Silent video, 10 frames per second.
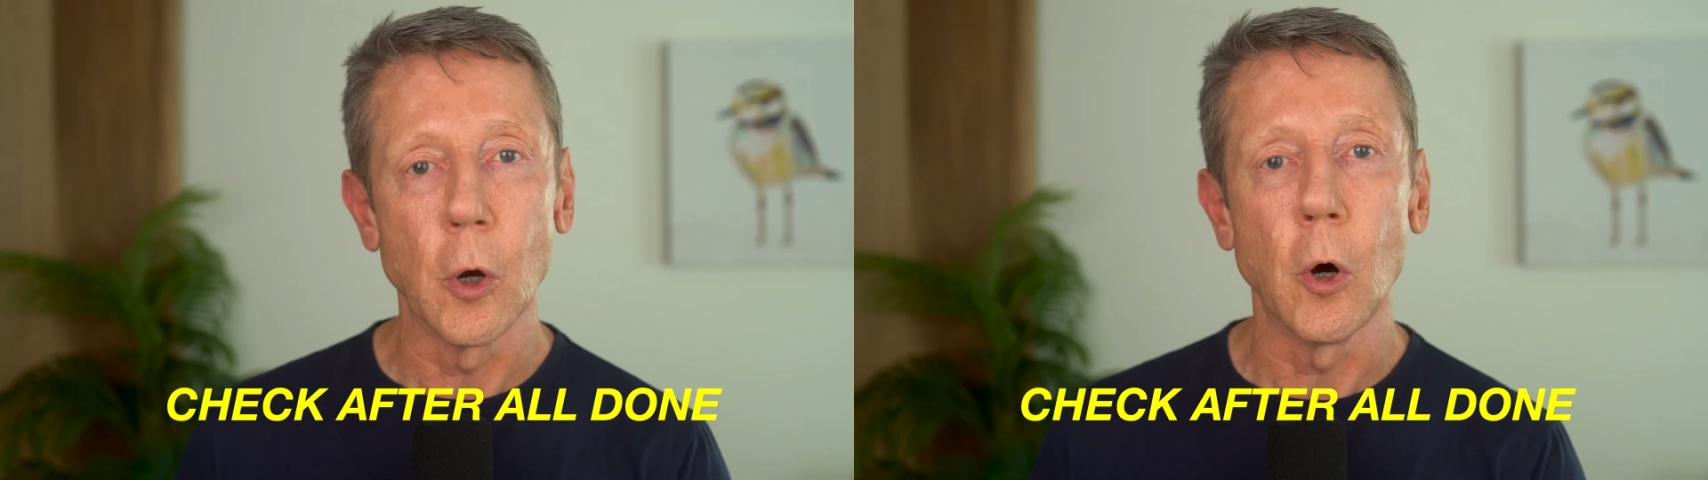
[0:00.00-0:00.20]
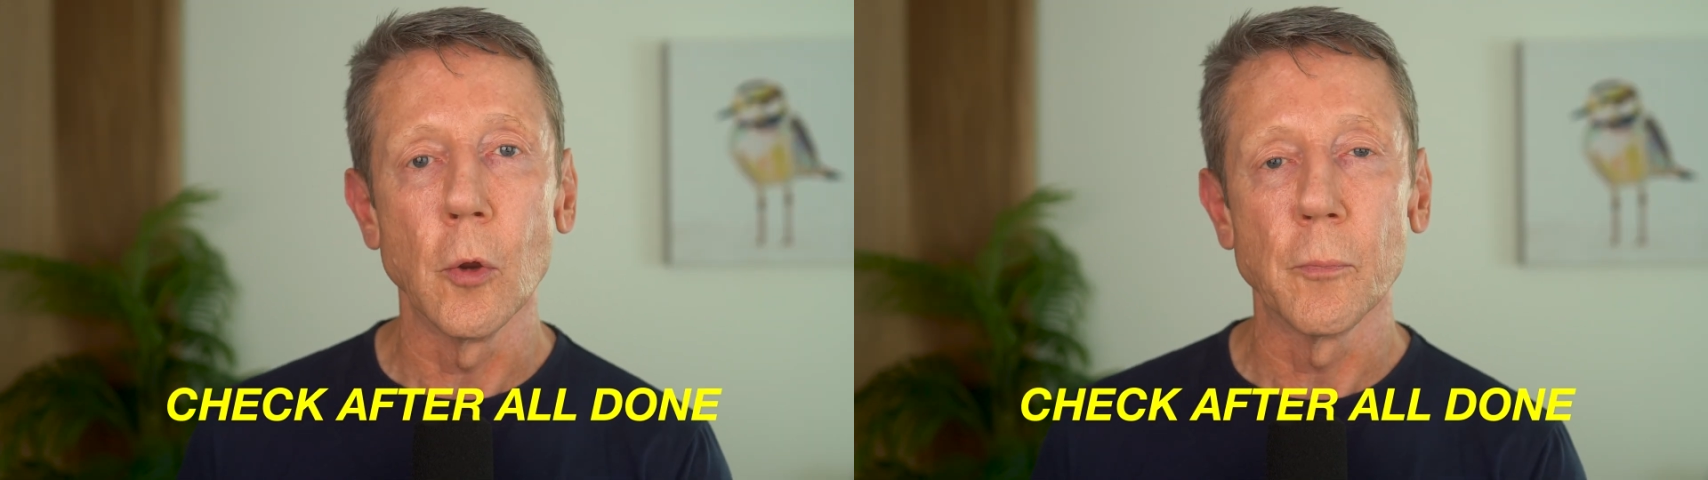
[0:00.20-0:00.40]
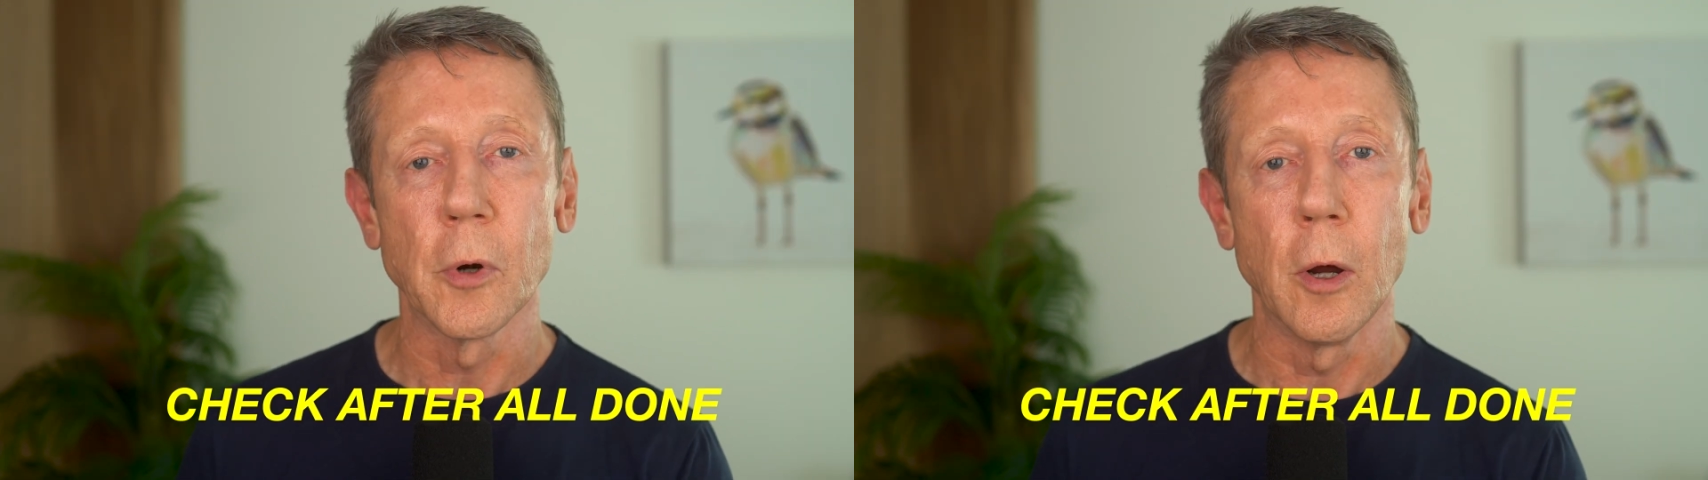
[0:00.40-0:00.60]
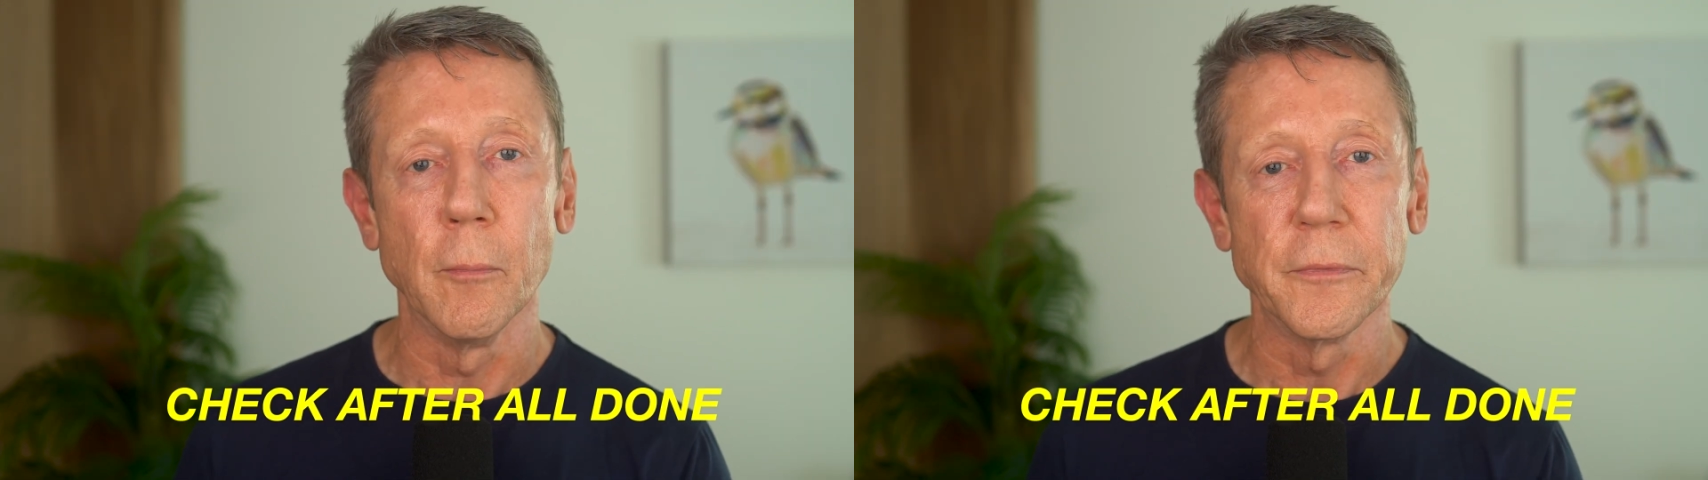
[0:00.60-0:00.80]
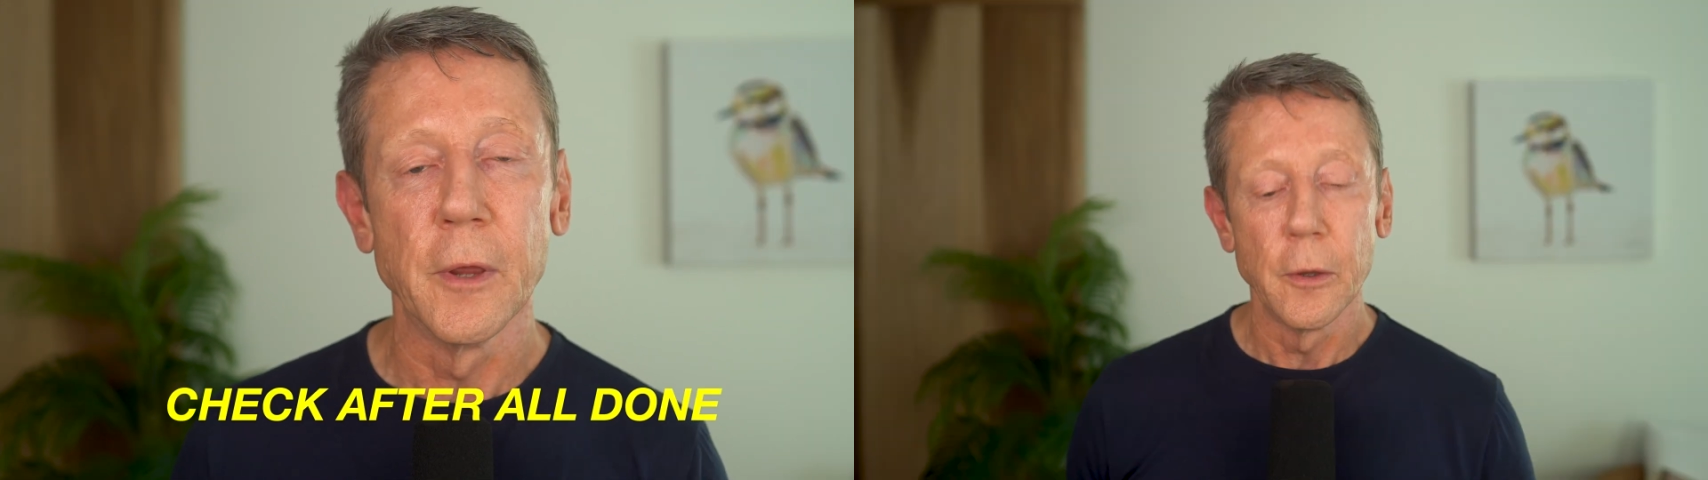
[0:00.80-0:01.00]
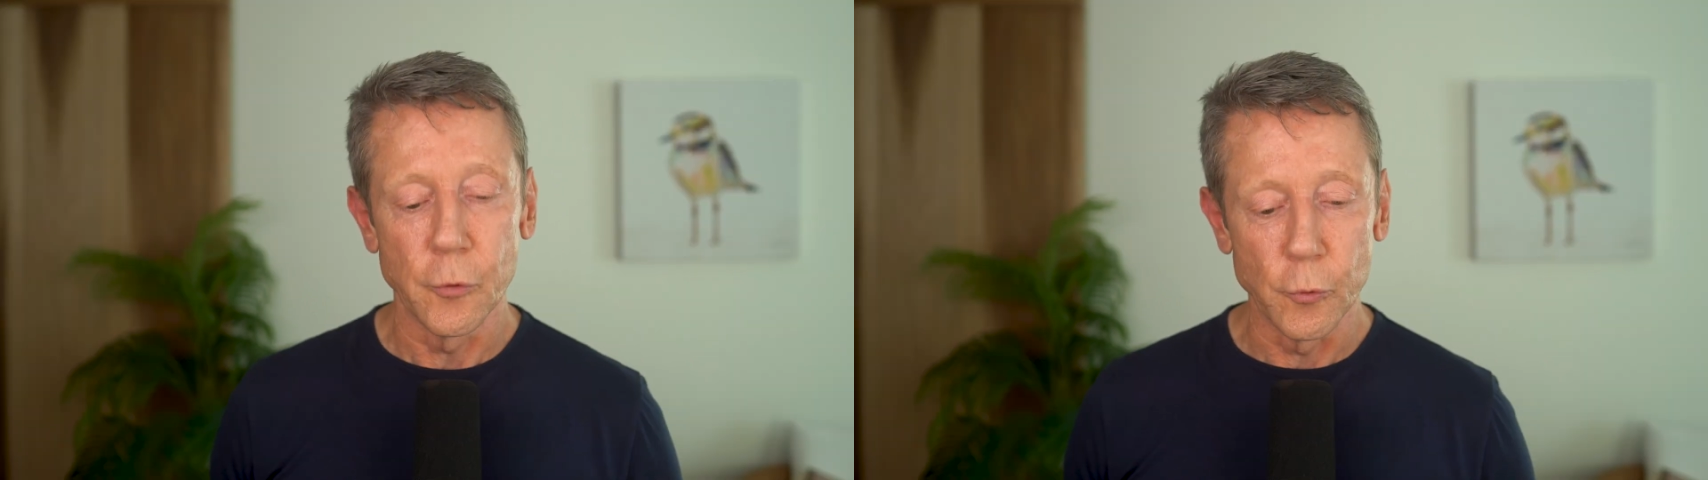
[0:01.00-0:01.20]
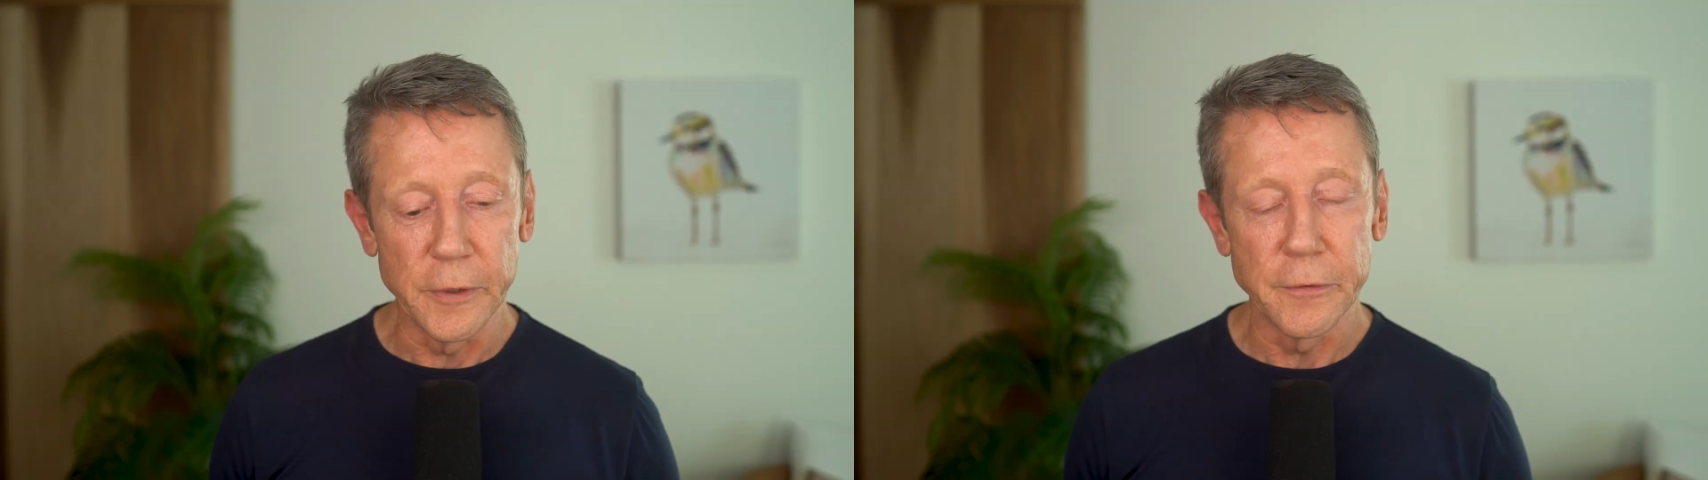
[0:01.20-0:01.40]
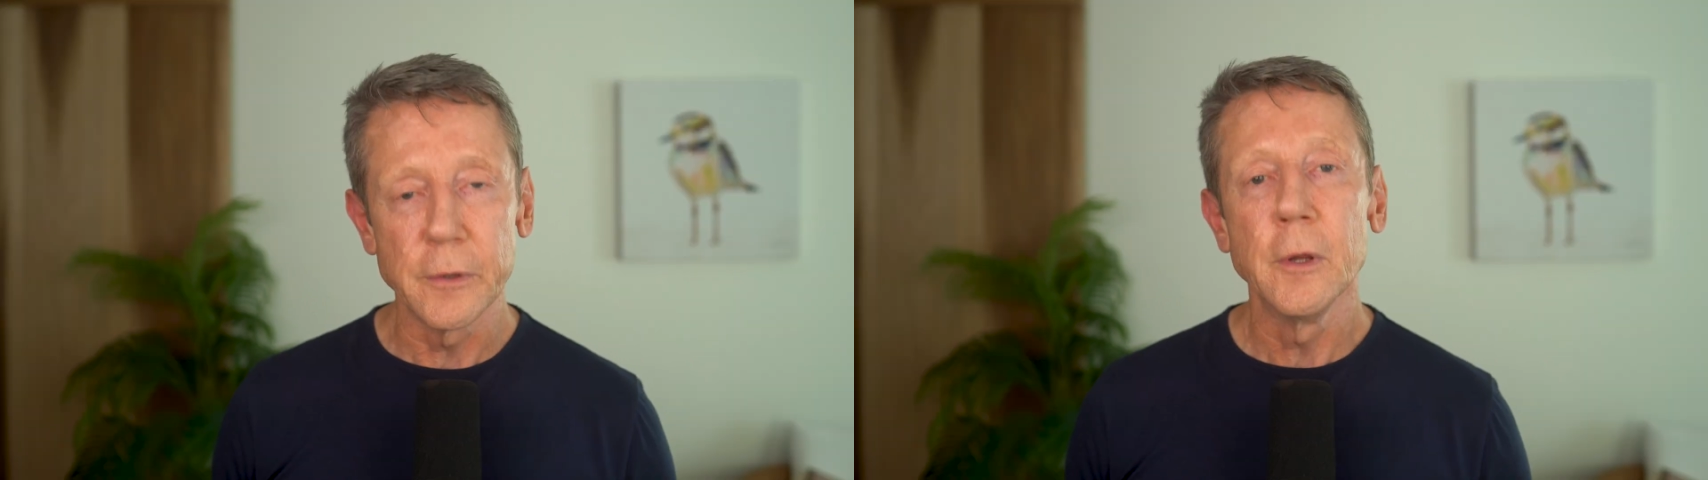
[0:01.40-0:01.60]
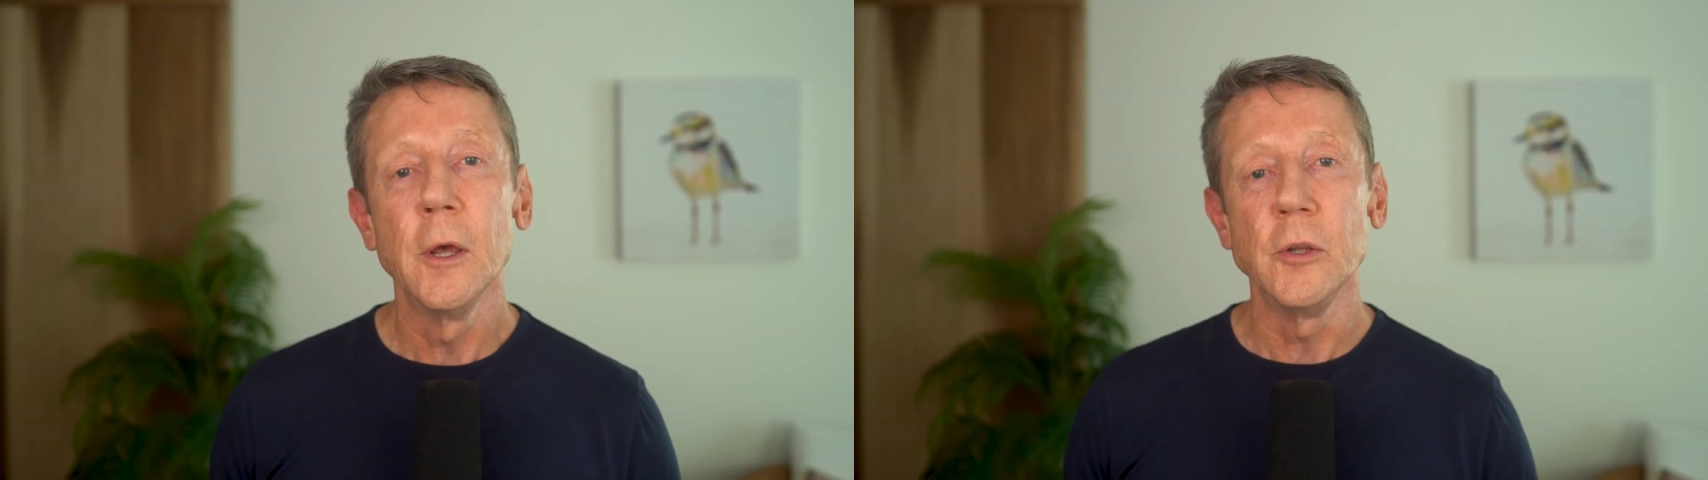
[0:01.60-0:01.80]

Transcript: all the problems. The reason?